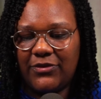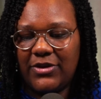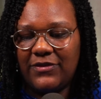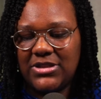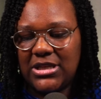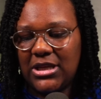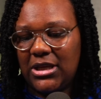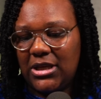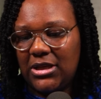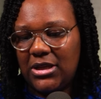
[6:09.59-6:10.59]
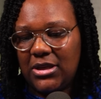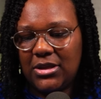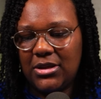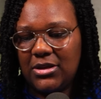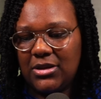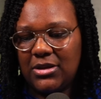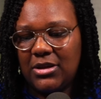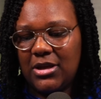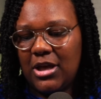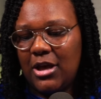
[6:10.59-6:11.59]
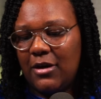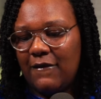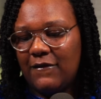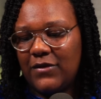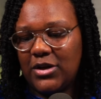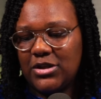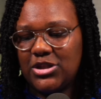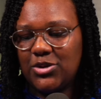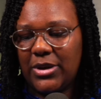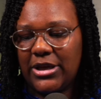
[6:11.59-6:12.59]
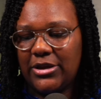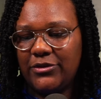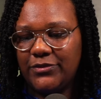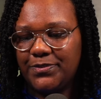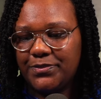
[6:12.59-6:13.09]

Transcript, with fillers: 15, verse 12.